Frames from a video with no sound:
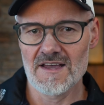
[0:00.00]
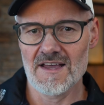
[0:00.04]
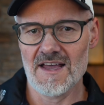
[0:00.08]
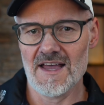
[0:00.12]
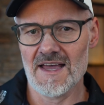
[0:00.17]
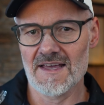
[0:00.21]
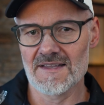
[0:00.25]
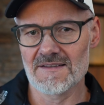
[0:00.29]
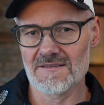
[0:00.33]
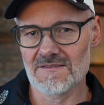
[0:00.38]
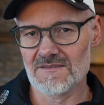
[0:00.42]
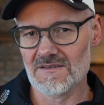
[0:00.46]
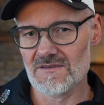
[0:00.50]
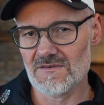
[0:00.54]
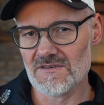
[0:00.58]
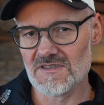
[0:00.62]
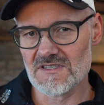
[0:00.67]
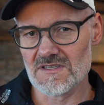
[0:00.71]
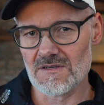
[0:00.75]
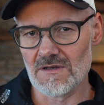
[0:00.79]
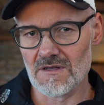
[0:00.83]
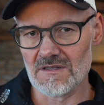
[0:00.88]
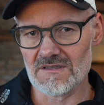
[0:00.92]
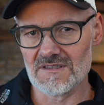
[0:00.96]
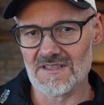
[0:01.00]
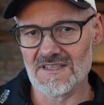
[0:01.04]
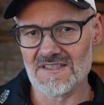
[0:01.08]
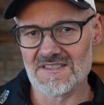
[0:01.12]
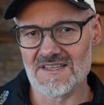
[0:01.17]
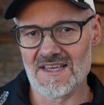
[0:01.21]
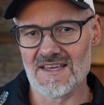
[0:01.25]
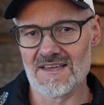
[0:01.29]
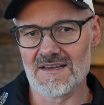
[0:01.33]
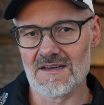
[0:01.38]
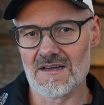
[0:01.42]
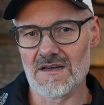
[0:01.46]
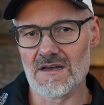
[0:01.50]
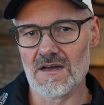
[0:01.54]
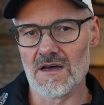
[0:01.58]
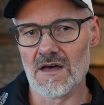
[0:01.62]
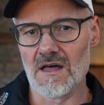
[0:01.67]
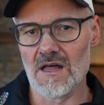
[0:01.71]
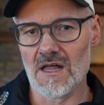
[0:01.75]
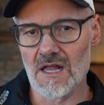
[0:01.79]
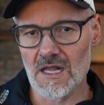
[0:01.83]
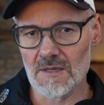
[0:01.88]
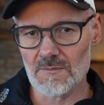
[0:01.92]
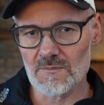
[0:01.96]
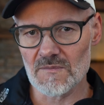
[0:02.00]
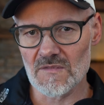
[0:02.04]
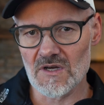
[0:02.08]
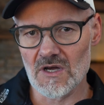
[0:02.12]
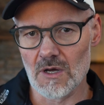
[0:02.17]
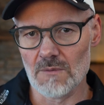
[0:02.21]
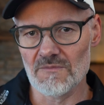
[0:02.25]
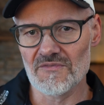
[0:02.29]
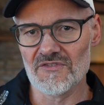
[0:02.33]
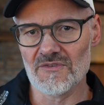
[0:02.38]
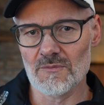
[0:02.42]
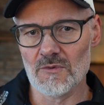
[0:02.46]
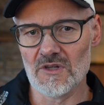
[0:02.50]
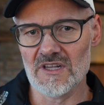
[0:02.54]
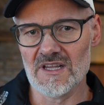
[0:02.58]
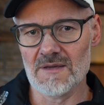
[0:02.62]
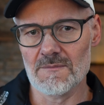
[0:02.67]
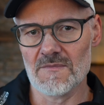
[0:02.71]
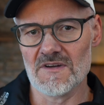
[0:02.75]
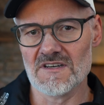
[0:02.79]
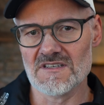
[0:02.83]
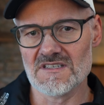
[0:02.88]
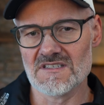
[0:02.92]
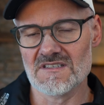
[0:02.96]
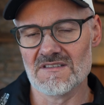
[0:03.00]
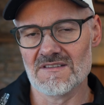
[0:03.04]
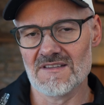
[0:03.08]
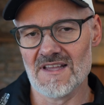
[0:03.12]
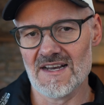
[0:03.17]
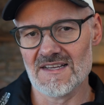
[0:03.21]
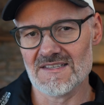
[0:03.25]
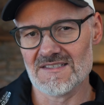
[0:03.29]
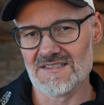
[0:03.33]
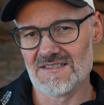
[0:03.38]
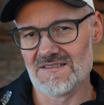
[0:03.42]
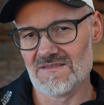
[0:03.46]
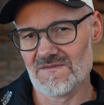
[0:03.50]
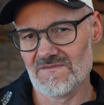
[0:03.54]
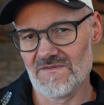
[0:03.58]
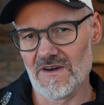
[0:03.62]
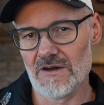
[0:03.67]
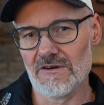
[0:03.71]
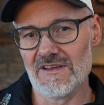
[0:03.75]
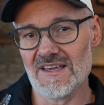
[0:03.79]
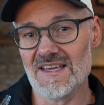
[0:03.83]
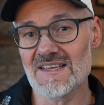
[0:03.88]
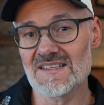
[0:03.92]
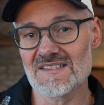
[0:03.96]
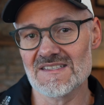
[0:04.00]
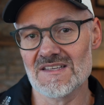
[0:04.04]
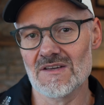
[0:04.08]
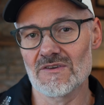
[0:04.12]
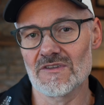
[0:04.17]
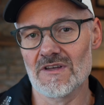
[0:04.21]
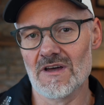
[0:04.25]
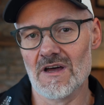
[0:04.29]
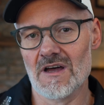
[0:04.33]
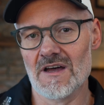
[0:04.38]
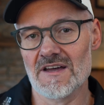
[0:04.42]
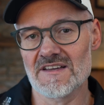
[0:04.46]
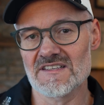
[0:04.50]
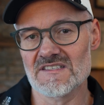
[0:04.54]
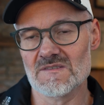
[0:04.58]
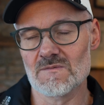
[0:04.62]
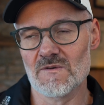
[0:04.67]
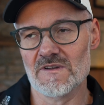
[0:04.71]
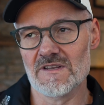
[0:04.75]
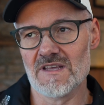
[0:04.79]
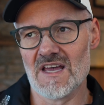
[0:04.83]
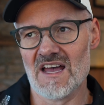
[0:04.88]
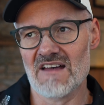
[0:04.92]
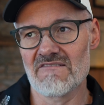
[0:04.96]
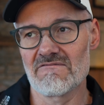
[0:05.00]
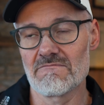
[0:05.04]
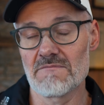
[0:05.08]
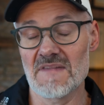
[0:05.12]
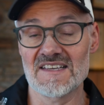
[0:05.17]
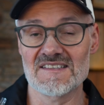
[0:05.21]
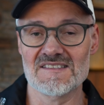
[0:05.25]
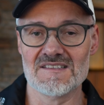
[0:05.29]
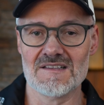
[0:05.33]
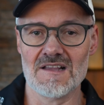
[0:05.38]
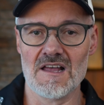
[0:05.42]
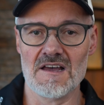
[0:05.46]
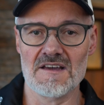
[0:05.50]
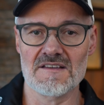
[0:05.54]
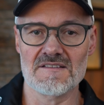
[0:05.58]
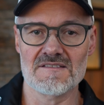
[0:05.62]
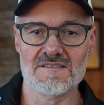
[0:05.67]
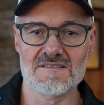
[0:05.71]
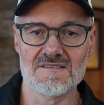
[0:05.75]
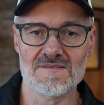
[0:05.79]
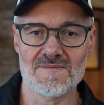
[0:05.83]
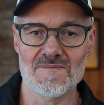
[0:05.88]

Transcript: And the result is a calm, comfortable image that is very easy on the eyes when you have mixed light.